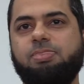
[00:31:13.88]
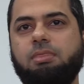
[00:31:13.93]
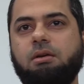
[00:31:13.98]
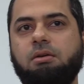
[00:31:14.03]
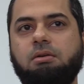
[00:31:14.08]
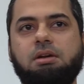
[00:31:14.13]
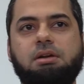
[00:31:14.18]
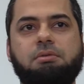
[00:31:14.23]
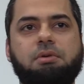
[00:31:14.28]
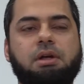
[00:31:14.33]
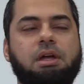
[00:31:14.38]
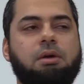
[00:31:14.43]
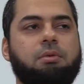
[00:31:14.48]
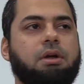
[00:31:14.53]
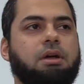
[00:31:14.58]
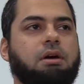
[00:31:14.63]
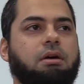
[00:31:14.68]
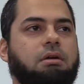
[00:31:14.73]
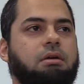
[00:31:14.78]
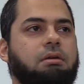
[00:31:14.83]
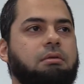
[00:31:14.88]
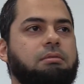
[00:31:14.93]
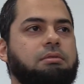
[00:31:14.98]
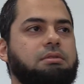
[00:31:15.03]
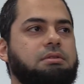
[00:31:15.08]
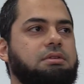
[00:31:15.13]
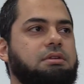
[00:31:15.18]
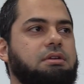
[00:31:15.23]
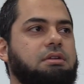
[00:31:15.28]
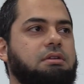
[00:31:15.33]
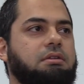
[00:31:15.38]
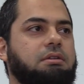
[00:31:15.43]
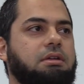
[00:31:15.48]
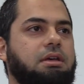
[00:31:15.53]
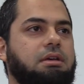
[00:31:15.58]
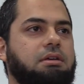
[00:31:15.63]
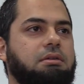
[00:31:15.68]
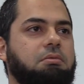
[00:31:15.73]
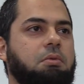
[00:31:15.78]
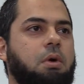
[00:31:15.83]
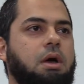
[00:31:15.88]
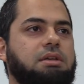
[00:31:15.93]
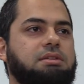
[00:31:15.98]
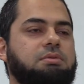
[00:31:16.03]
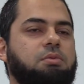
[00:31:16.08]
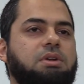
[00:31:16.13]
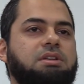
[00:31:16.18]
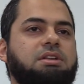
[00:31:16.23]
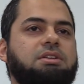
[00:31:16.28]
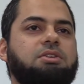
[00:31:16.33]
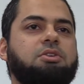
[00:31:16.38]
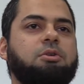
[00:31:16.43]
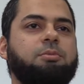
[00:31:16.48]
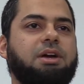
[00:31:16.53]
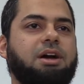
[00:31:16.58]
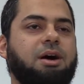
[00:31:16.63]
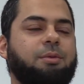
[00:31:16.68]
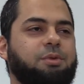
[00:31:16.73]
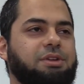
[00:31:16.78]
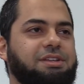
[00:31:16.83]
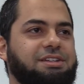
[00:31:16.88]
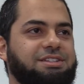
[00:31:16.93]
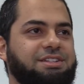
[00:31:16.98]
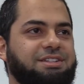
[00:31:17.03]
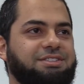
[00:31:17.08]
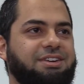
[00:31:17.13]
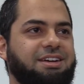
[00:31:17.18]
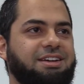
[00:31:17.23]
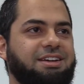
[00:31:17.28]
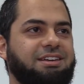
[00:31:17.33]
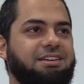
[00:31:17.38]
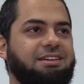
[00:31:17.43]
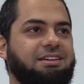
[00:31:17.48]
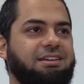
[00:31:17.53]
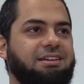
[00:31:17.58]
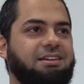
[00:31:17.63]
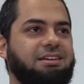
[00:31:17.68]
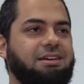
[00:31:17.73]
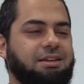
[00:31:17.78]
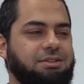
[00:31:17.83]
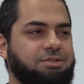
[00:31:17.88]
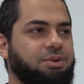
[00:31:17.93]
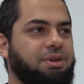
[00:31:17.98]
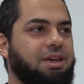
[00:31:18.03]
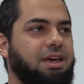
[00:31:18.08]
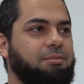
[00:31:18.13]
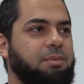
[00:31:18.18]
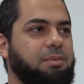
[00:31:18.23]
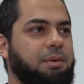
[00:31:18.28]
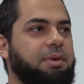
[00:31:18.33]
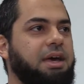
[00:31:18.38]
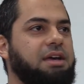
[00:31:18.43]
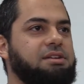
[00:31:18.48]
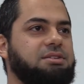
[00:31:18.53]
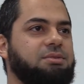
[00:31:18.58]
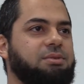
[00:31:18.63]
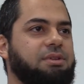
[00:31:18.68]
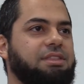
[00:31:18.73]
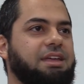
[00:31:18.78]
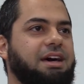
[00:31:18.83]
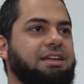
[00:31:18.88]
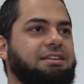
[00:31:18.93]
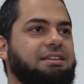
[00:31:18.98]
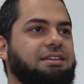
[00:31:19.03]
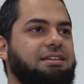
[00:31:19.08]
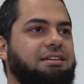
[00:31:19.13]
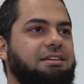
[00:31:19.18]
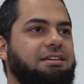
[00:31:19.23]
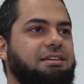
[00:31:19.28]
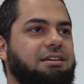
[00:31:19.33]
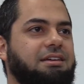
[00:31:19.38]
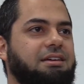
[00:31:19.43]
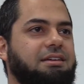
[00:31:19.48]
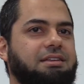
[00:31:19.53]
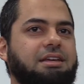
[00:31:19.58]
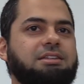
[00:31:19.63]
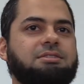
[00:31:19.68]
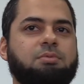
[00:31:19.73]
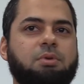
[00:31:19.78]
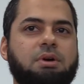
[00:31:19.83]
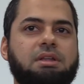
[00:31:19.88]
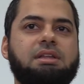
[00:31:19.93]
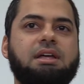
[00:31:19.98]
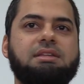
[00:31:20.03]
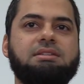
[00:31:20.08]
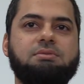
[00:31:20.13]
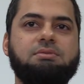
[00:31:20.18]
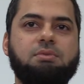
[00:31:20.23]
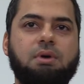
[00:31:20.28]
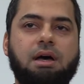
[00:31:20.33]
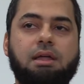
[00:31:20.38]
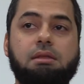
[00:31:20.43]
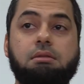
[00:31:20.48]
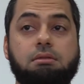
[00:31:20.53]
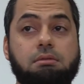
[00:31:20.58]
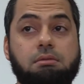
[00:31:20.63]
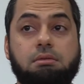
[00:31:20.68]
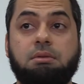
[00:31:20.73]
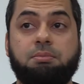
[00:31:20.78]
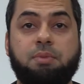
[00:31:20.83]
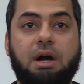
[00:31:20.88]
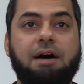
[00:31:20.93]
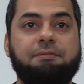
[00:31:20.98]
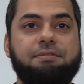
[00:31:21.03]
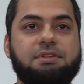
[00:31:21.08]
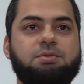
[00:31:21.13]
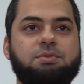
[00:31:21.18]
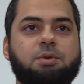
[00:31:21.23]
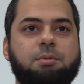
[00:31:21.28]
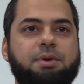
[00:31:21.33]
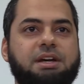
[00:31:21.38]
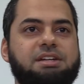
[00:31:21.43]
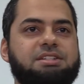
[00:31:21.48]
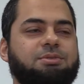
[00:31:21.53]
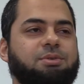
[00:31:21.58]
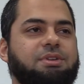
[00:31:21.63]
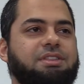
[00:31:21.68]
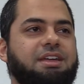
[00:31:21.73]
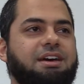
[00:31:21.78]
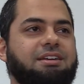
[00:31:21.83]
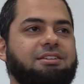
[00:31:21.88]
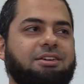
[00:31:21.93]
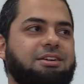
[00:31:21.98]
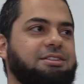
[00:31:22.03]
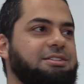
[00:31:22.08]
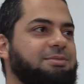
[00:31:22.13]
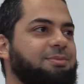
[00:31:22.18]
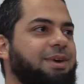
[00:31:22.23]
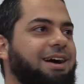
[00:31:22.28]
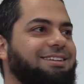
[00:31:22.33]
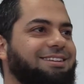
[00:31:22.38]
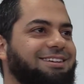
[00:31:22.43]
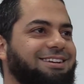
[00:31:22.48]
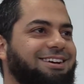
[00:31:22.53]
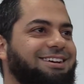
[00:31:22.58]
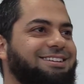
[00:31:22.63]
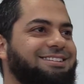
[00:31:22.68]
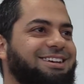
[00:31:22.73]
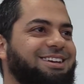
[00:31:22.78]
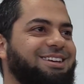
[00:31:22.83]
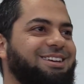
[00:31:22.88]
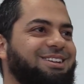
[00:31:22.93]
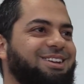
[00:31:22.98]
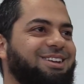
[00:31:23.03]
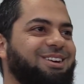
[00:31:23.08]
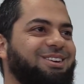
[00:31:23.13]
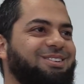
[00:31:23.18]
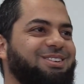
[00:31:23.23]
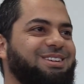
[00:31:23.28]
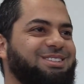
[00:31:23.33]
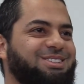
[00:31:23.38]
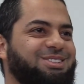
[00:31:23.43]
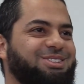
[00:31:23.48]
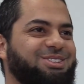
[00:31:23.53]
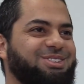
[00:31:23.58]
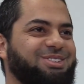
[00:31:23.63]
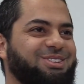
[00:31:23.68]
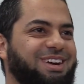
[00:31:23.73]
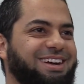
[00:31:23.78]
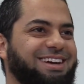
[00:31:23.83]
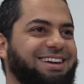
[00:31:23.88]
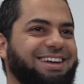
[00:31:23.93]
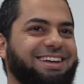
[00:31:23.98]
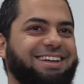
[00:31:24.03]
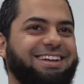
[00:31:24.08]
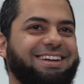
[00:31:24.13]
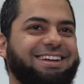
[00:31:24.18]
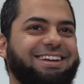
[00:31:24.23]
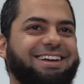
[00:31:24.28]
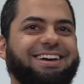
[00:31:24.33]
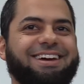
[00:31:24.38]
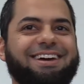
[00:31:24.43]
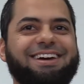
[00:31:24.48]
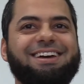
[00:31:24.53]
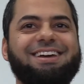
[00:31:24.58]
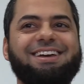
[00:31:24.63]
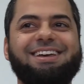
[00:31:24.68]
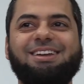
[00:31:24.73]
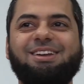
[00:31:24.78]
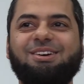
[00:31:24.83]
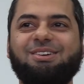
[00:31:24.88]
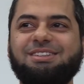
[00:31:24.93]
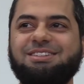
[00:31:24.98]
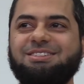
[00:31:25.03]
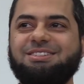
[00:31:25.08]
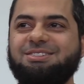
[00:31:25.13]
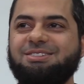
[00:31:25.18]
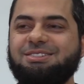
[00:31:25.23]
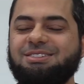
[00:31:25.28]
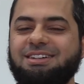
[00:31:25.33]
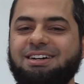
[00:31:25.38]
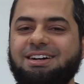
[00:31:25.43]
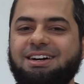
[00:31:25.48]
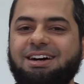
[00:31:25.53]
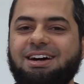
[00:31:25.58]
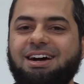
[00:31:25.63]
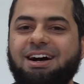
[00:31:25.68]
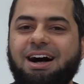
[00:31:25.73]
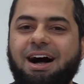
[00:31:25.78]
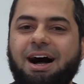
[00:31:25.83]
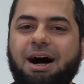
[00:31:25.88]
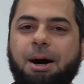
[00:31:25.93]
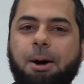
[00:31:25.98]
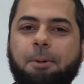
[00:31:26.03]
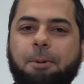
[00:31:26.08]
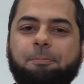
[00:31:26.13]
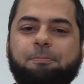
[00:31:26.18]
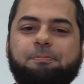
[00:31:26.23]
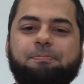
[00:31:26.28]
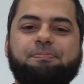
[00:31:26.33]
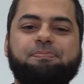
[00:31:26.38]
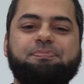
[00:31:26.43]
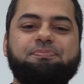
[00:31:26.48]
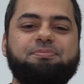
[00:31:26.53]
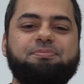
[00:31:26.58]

Oh, here we go. Oh, okay. So when did you become religious, right? It's okay. Be patient with that. That's what the prophets were patient with that. You're all smiling because it's true, right? It's true. And